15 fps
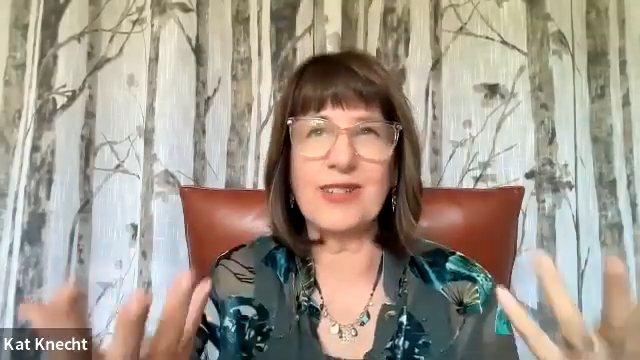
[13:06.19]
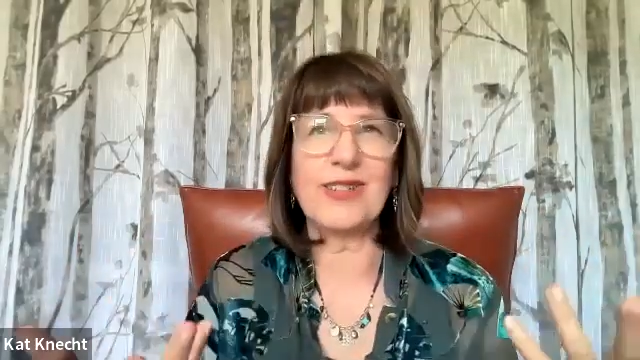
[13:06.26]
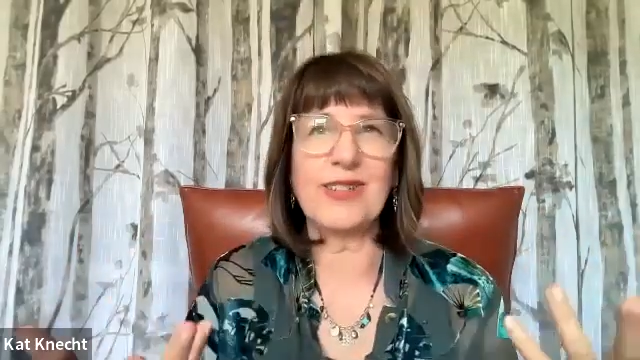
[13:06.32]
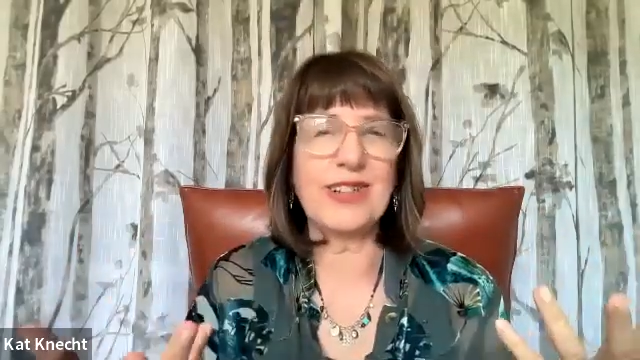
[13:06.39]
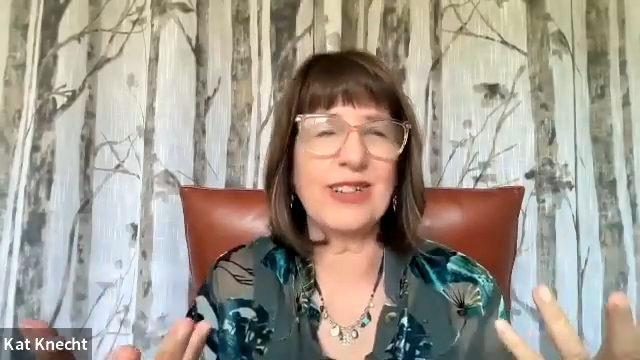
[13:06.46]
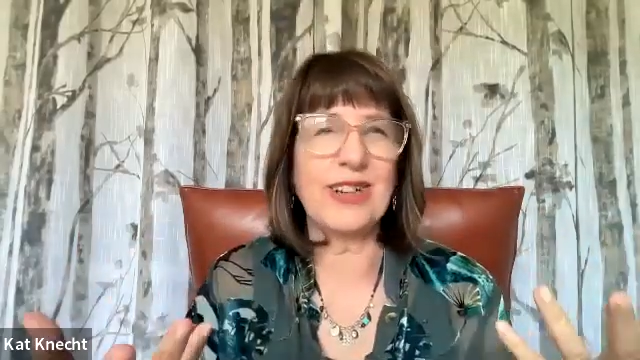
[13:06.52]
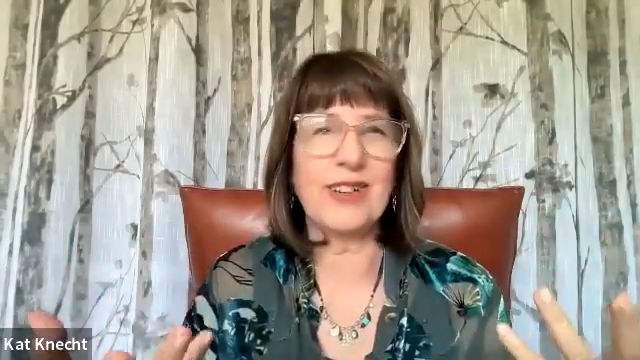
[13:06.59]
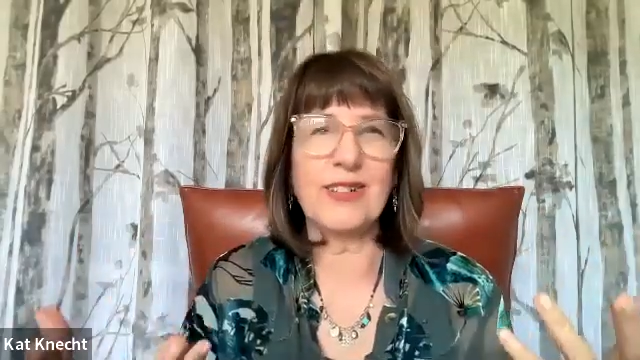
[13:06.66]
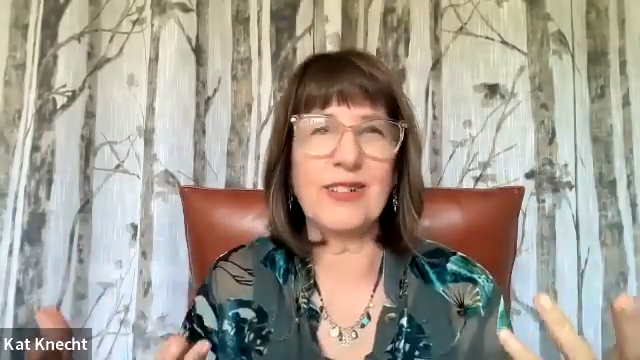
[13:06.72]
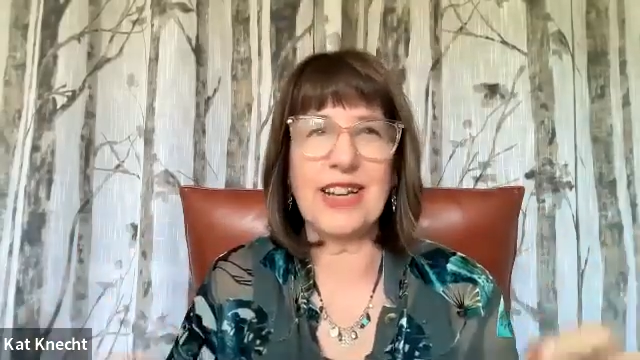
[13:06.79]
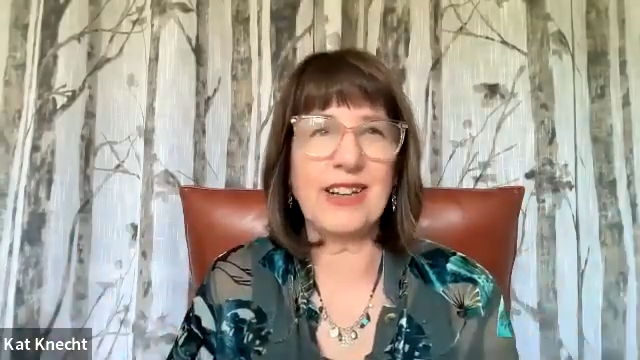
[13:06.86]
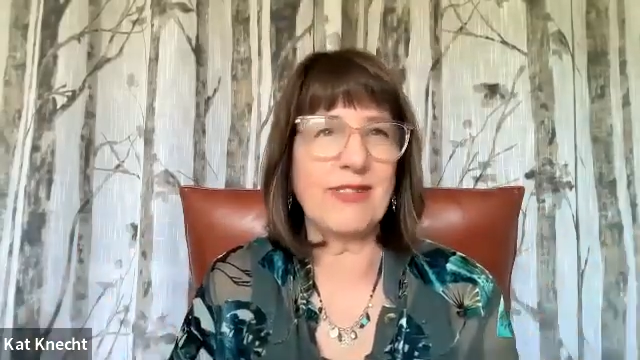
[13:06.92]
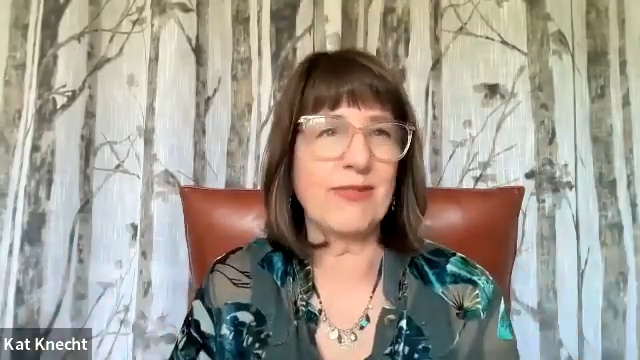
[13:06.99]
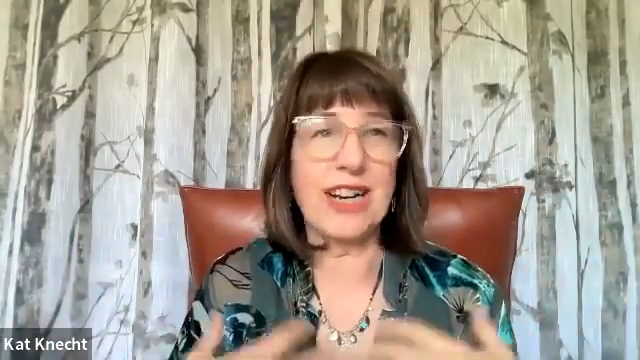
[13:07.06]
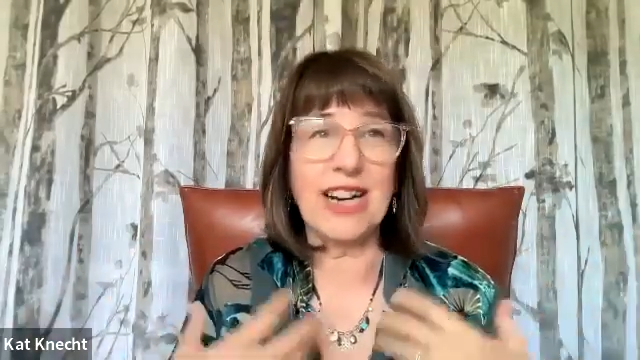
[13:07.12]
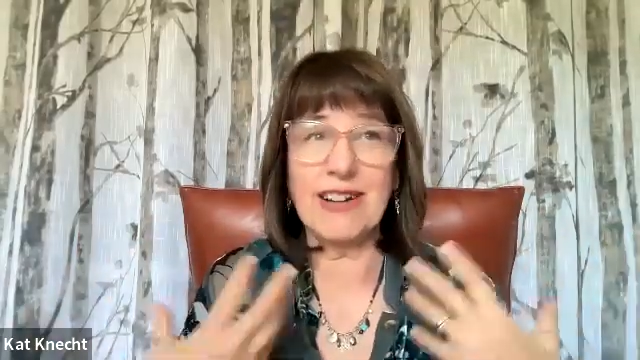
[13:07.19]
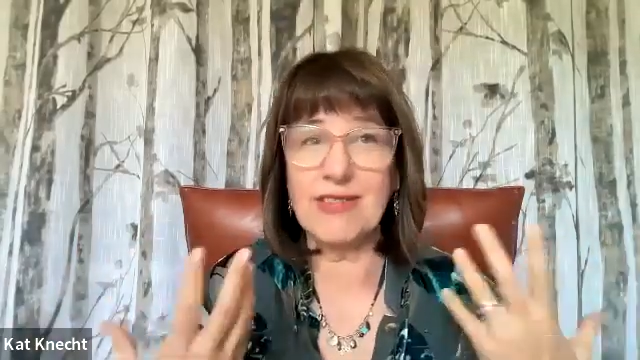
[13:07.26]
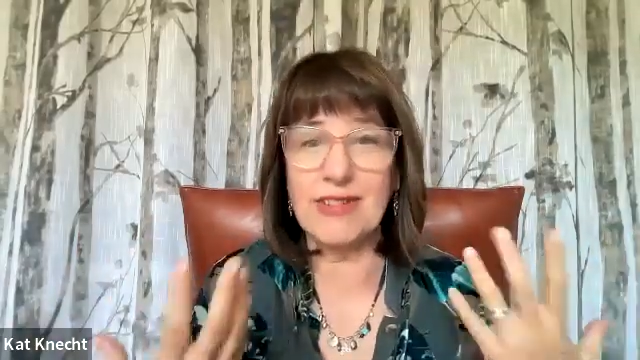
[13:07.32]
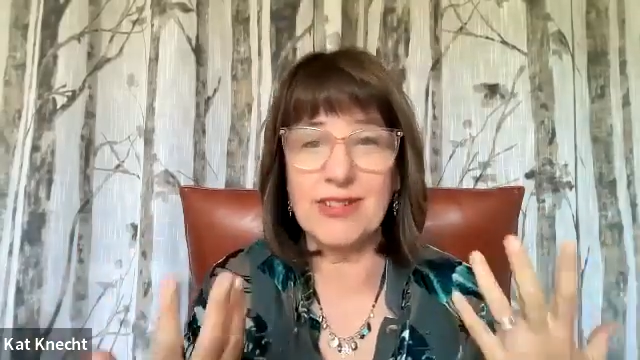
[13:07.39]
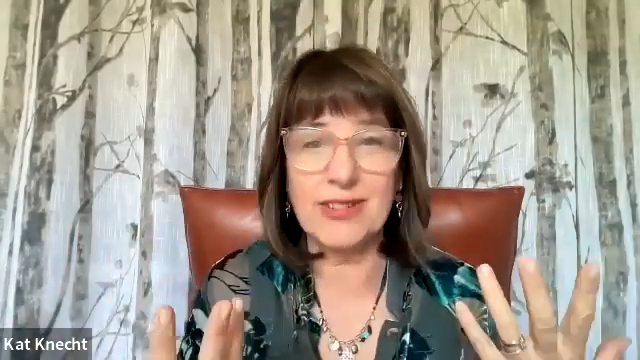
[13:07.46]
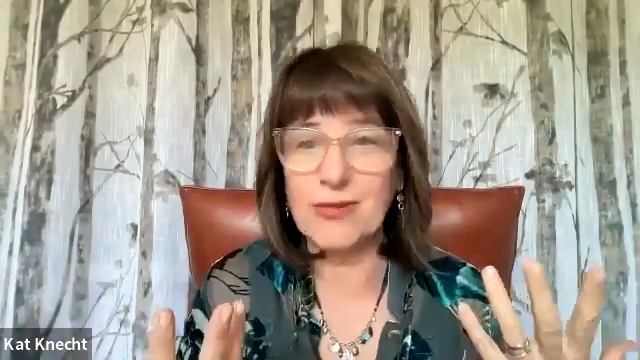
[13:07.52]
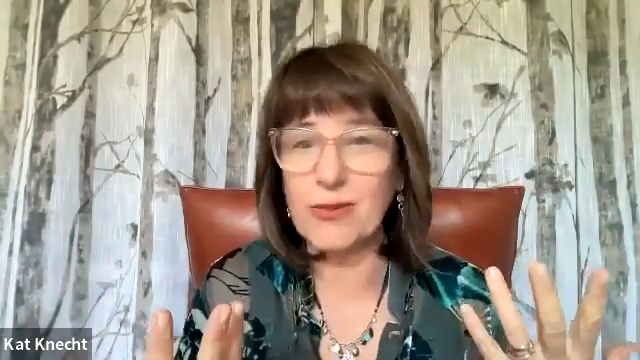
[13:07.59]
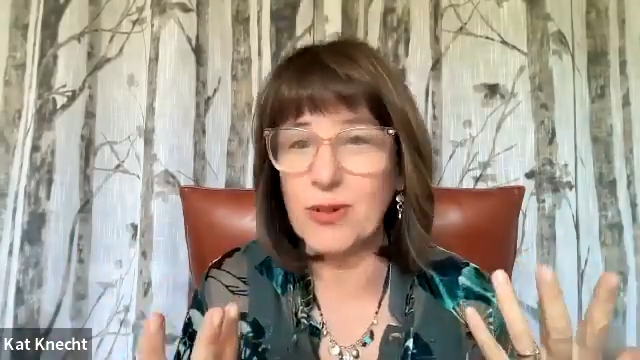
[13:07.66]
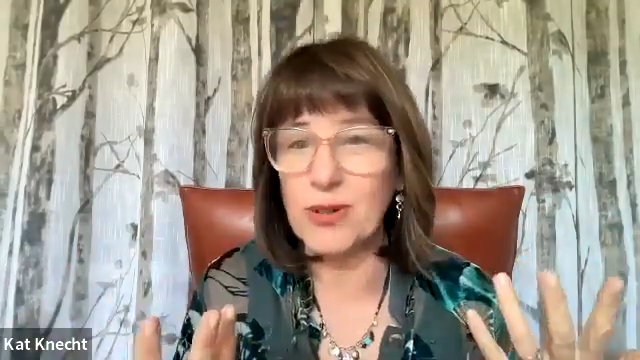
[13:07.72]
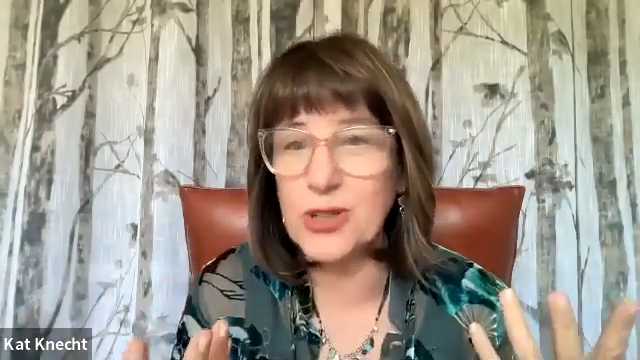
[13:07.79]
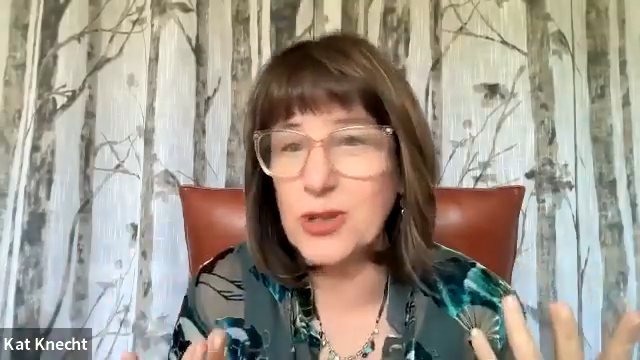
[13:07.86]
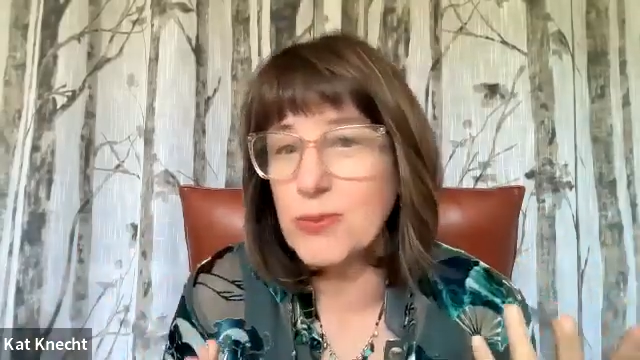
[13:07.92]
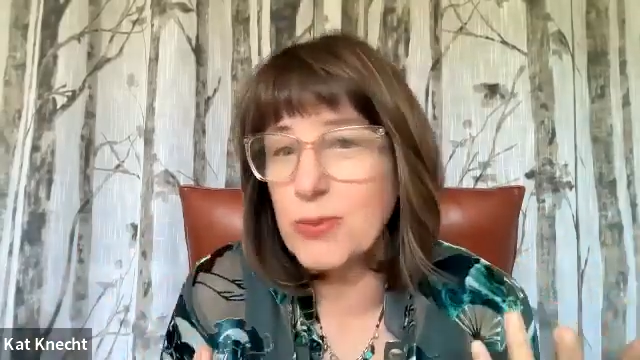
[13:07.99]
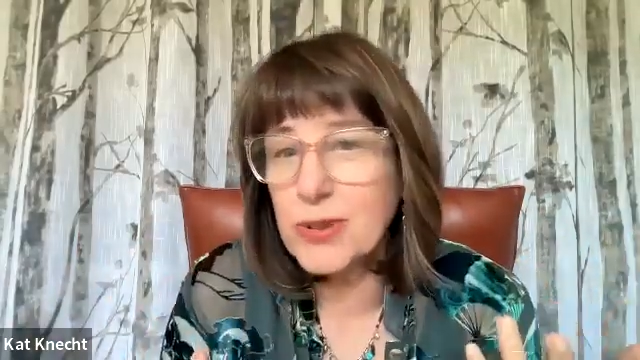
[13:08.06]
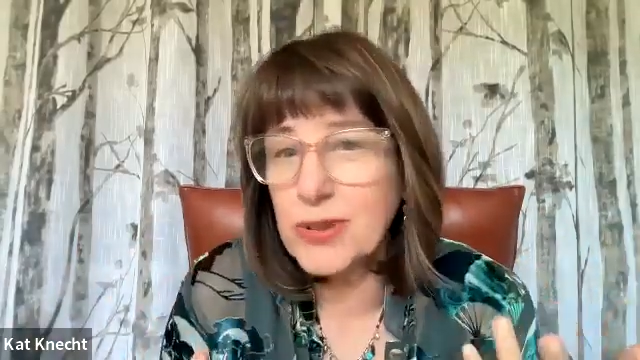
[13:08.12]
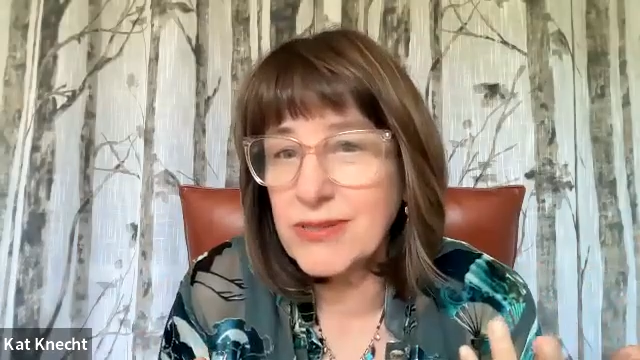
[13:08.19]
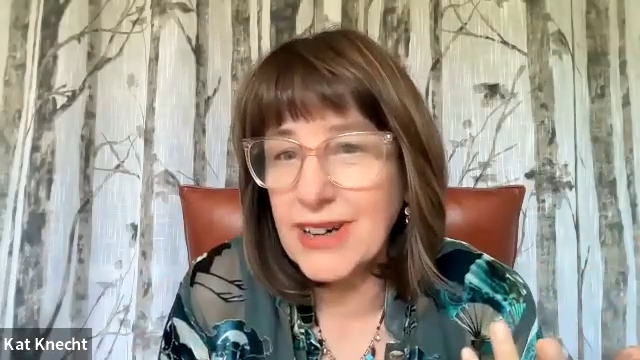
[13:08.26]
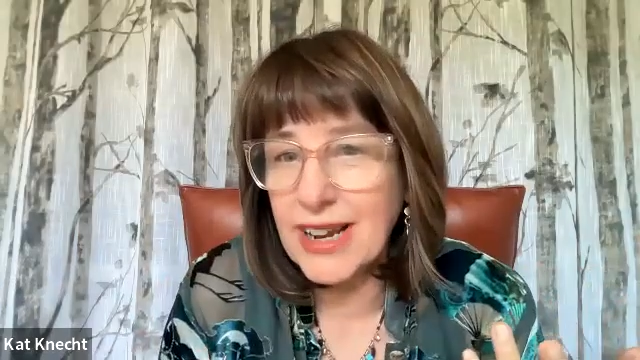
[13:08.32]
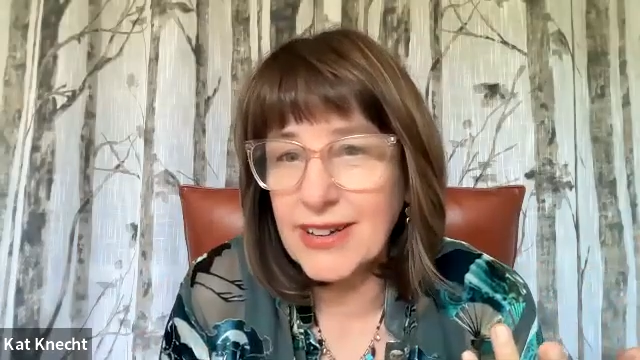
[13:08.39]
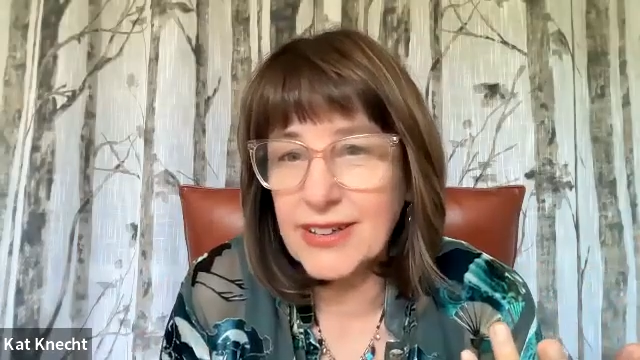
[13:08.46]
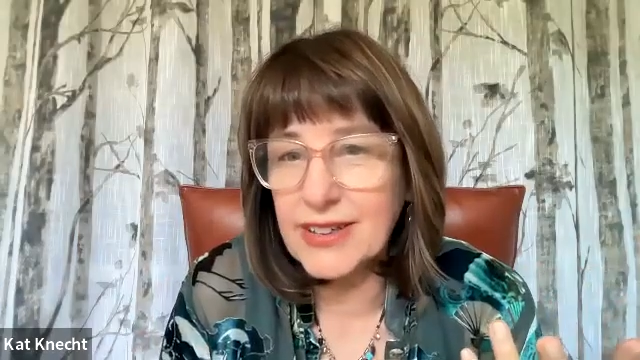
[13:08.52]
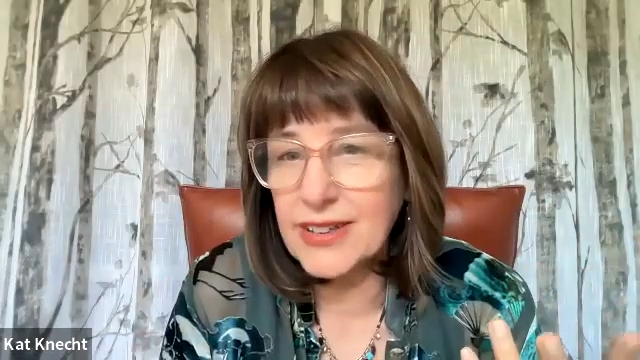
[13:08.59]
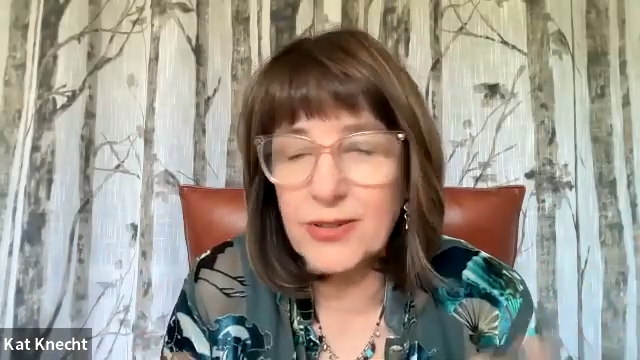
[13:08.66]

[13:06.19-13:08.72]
like whatever words you put around it,